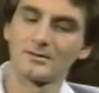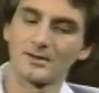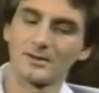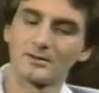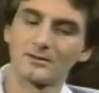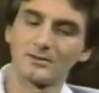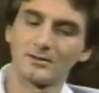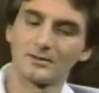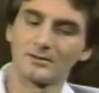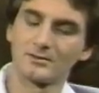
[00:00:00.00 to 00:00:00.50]

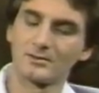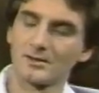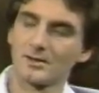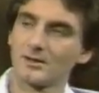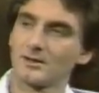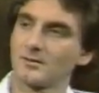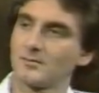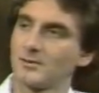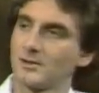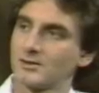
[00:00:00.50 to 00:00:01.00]
that
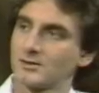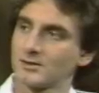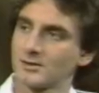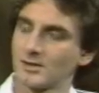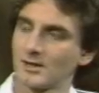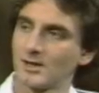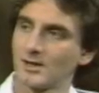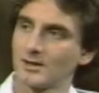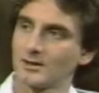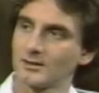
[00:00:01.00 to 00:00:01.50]
John had been
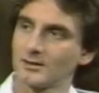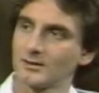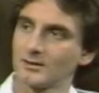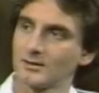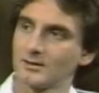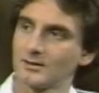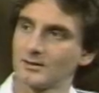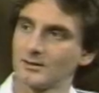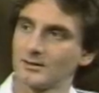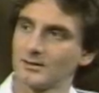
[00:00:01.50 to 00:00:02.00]
shot,
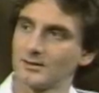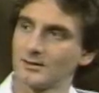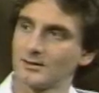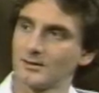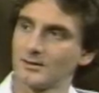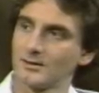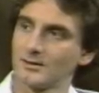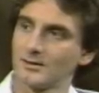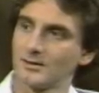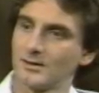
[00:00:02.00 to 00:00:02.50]

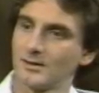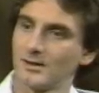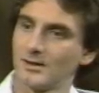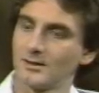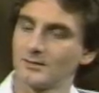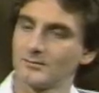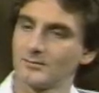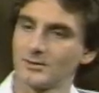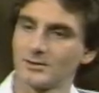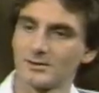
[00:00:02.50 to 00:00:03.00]

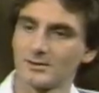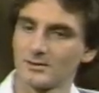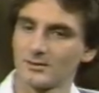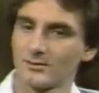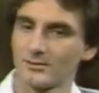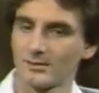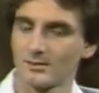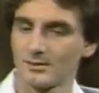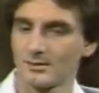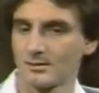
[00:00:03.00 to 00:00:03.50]
and we
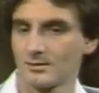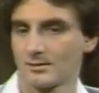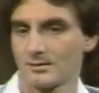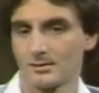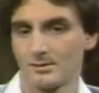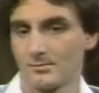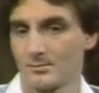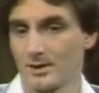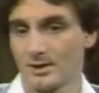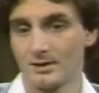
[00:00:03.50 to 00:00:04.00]
just
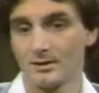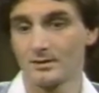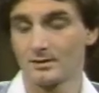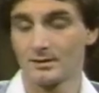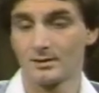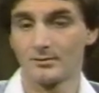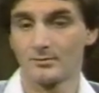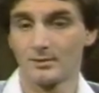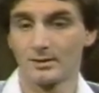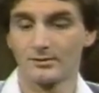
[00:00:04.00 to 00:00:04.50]

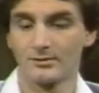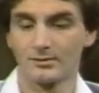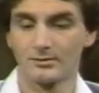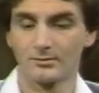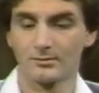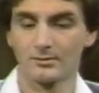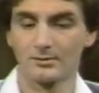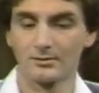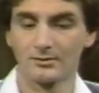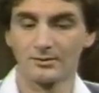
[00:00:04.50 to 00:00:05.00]
immediately went
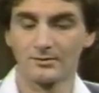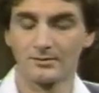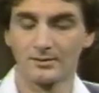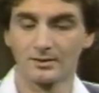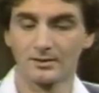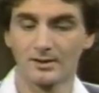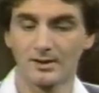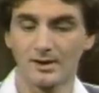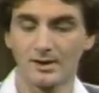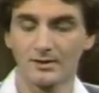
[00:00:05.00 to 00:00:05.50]
to
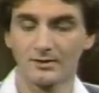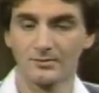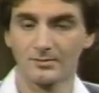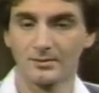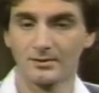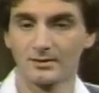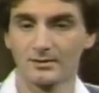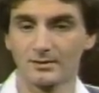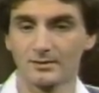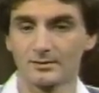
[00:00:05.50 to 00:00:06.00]
Roosevelt
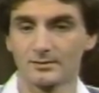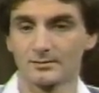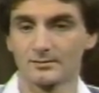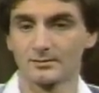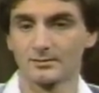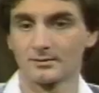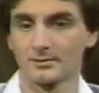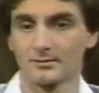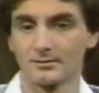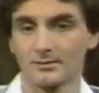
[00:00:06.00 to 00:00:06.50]
Hospital, and
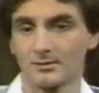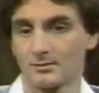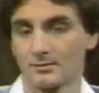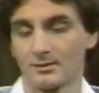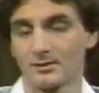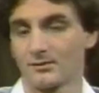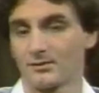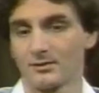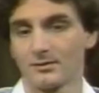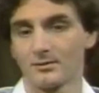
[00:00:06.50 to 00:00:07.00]
of
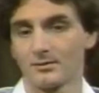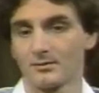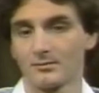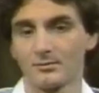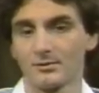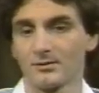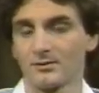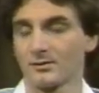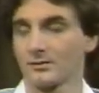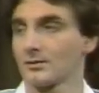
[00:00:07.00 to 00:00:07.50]
course it
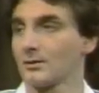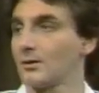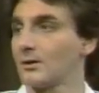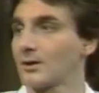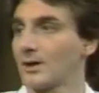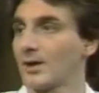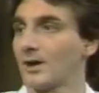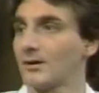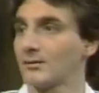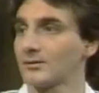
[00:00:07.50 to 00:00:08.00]
wasn't
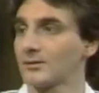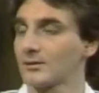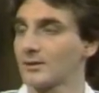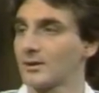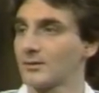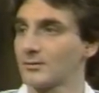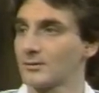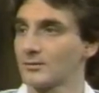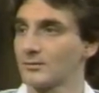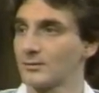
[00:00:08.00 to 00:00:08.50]
long after
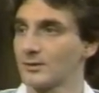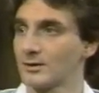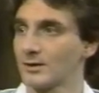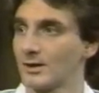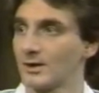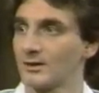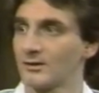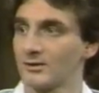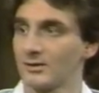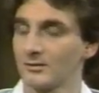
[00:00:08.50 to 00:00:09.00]
that we
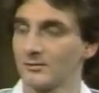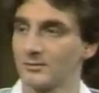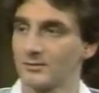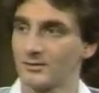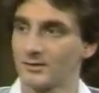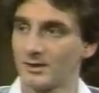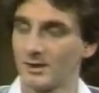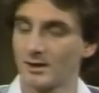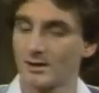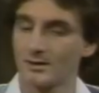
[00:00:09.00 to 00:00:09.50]
realized he
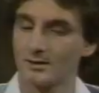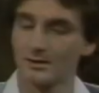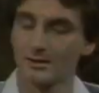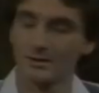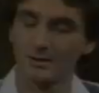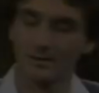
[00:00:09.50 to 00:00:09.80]
was dead.